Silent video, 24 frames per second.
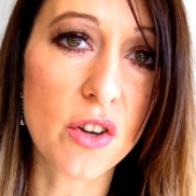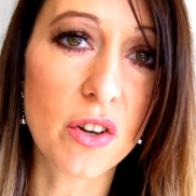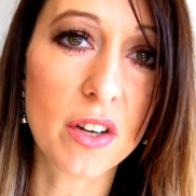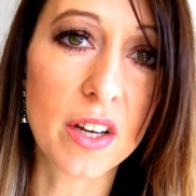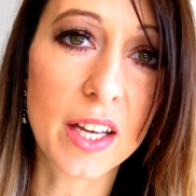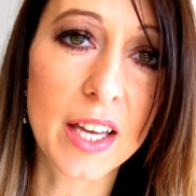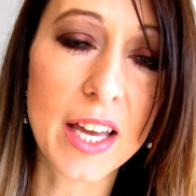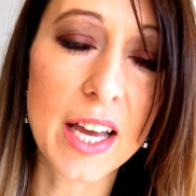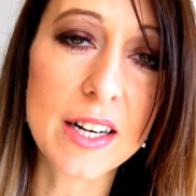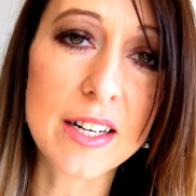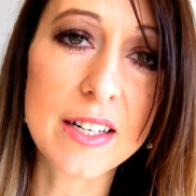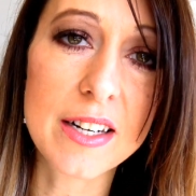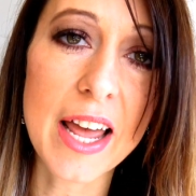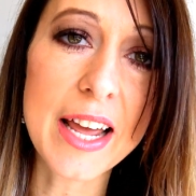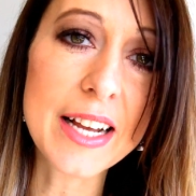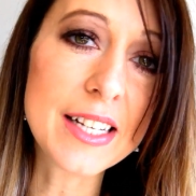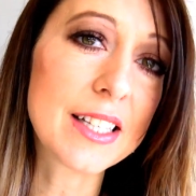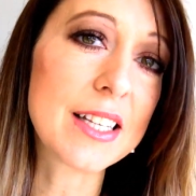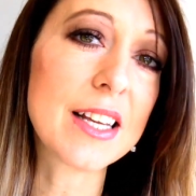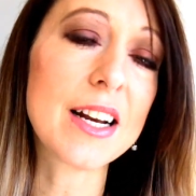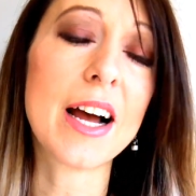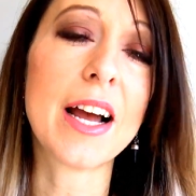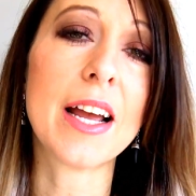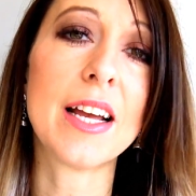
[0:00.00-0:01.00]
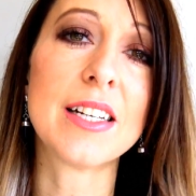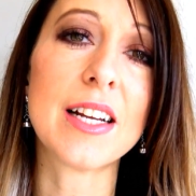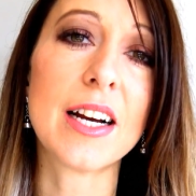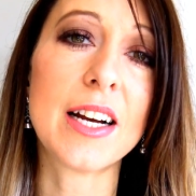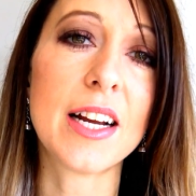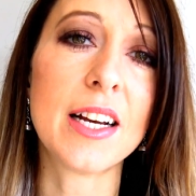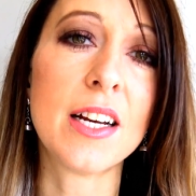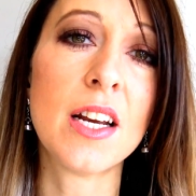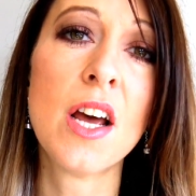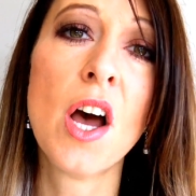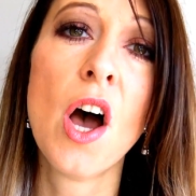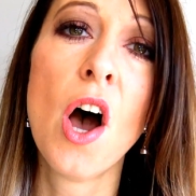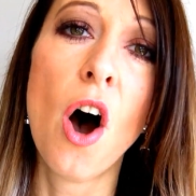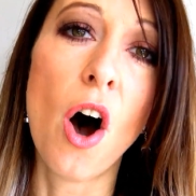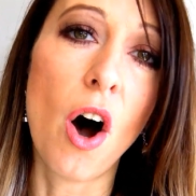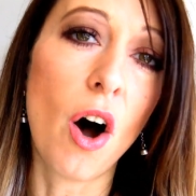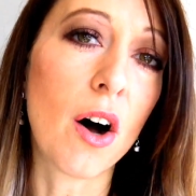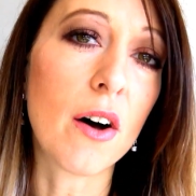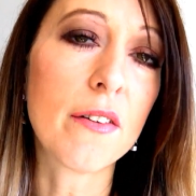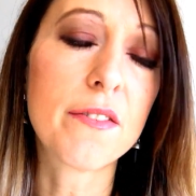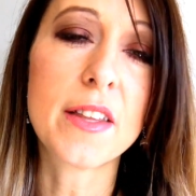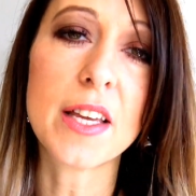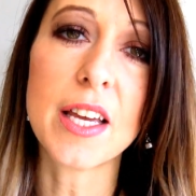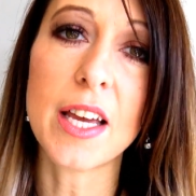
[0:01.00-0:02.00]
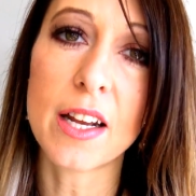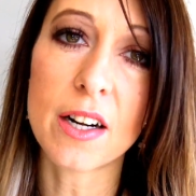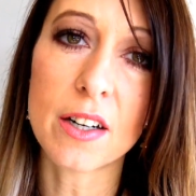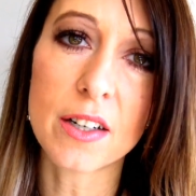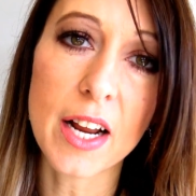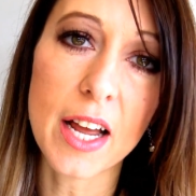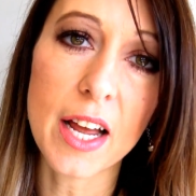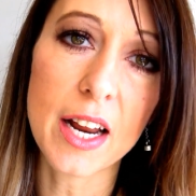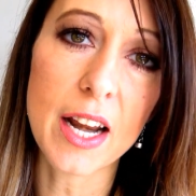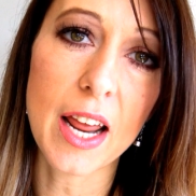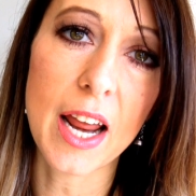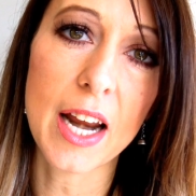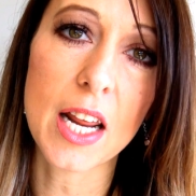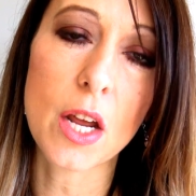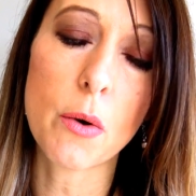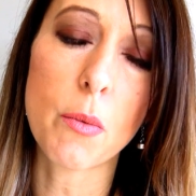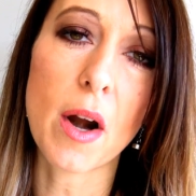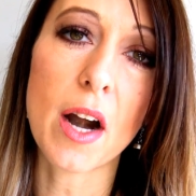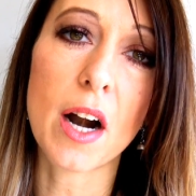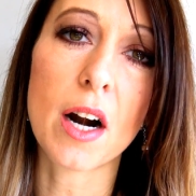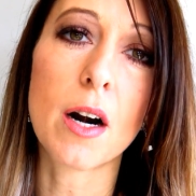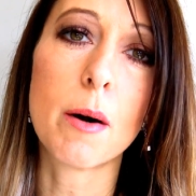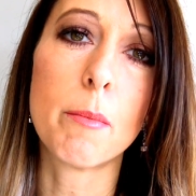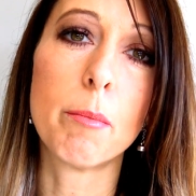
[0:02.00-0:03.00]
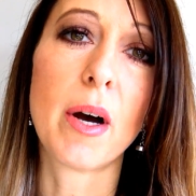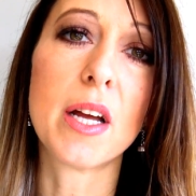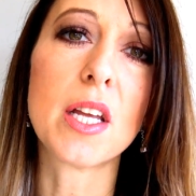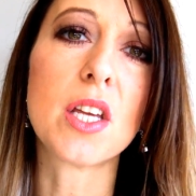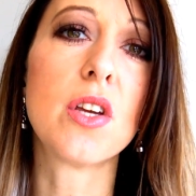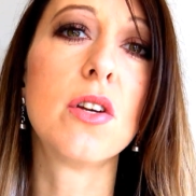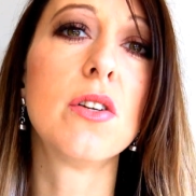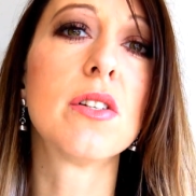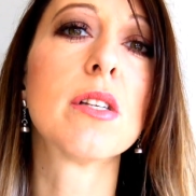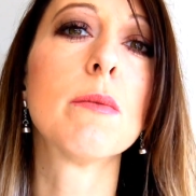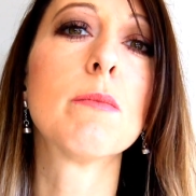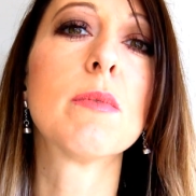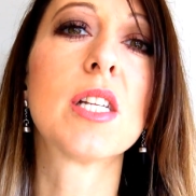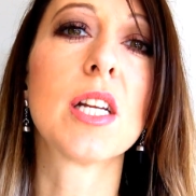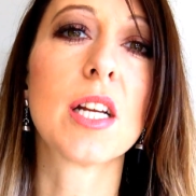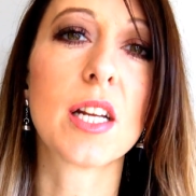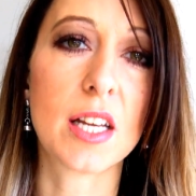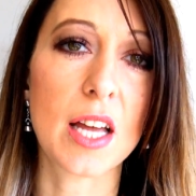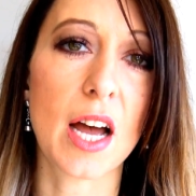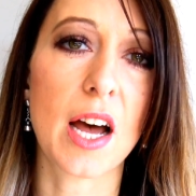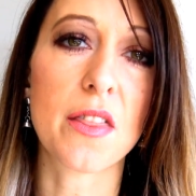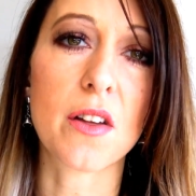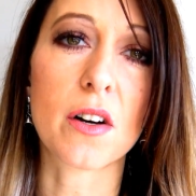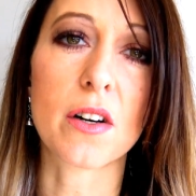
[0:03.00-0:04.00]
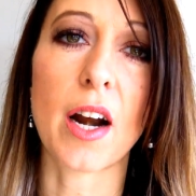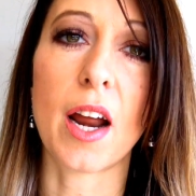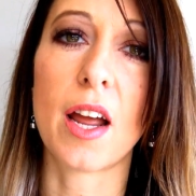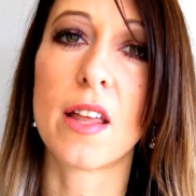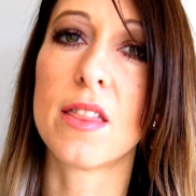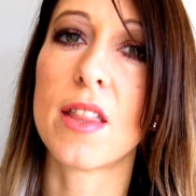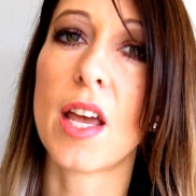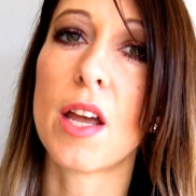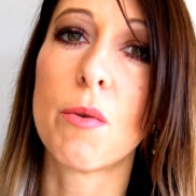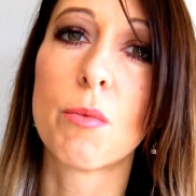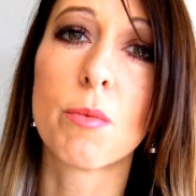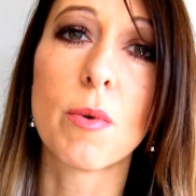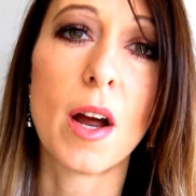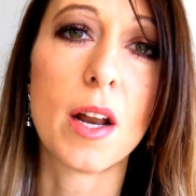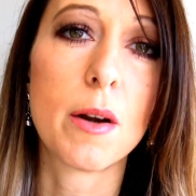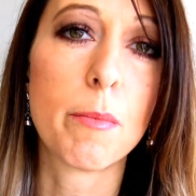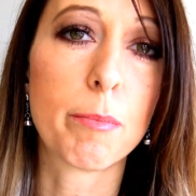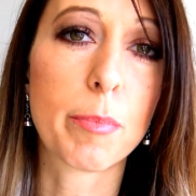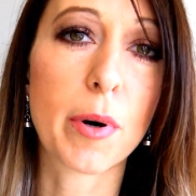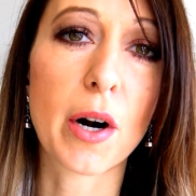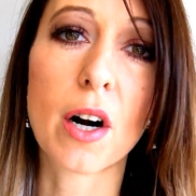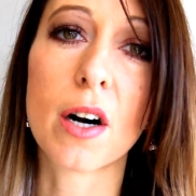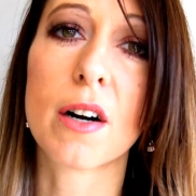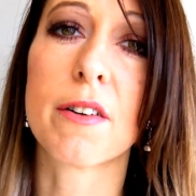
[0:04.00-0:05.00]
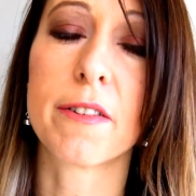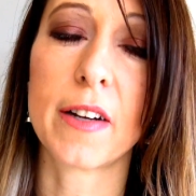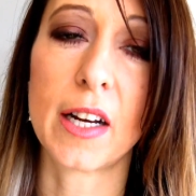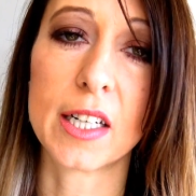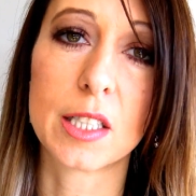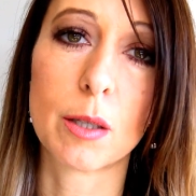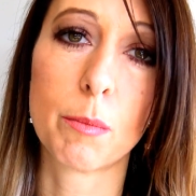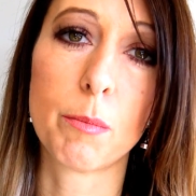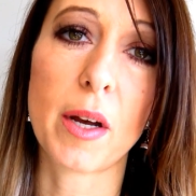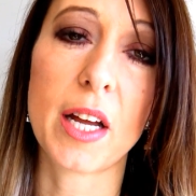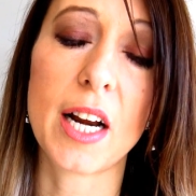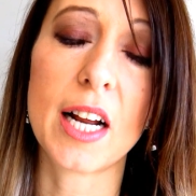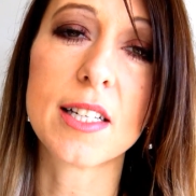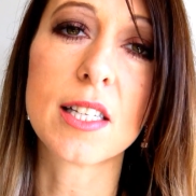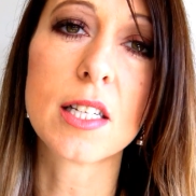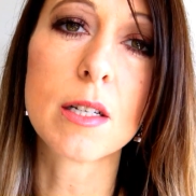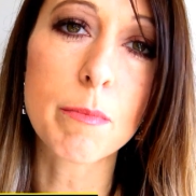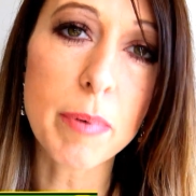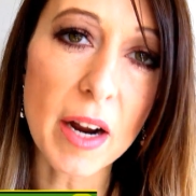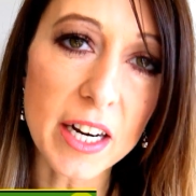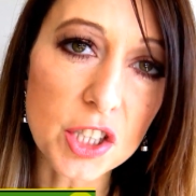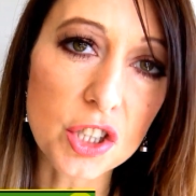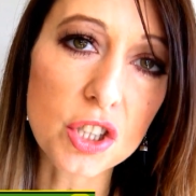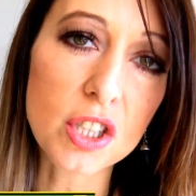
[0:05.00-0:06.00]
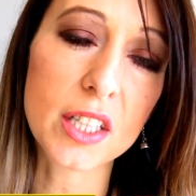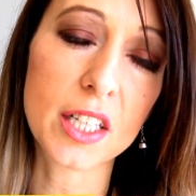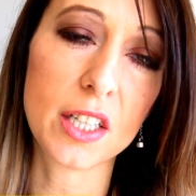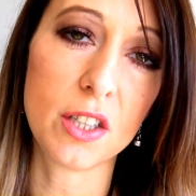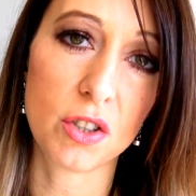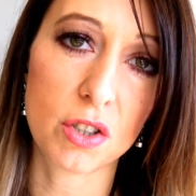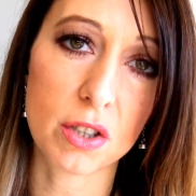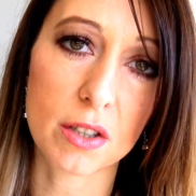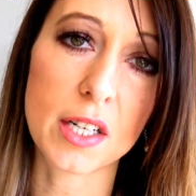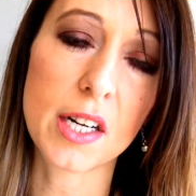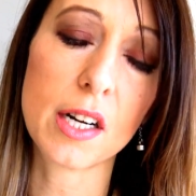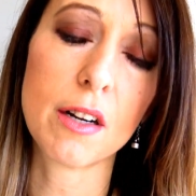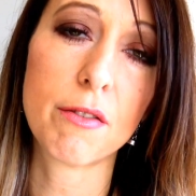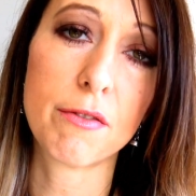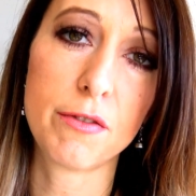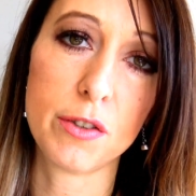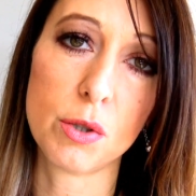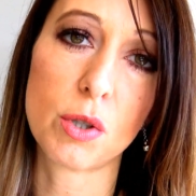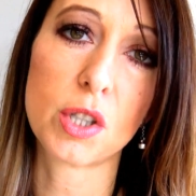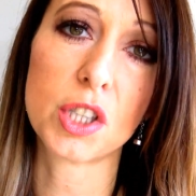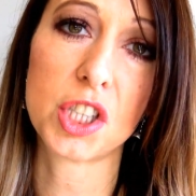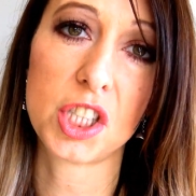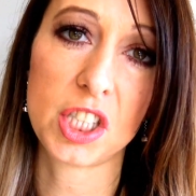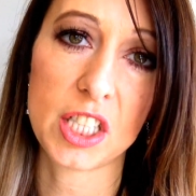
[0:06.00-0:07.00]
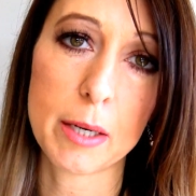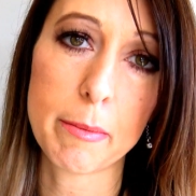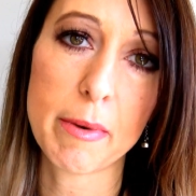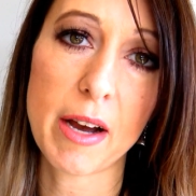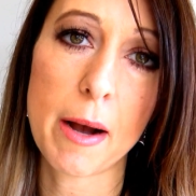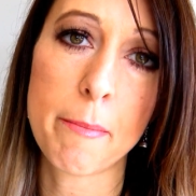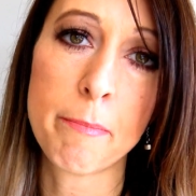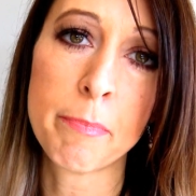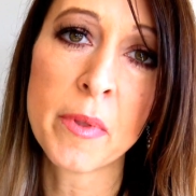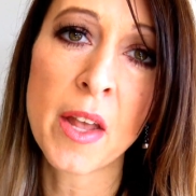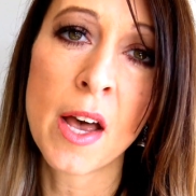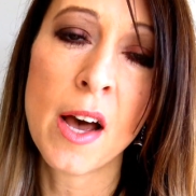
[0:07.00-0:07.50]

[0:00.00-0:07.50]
You can get naked iodine off the internet anywhere, but use them together and they run perfect, but especially during Fukushima.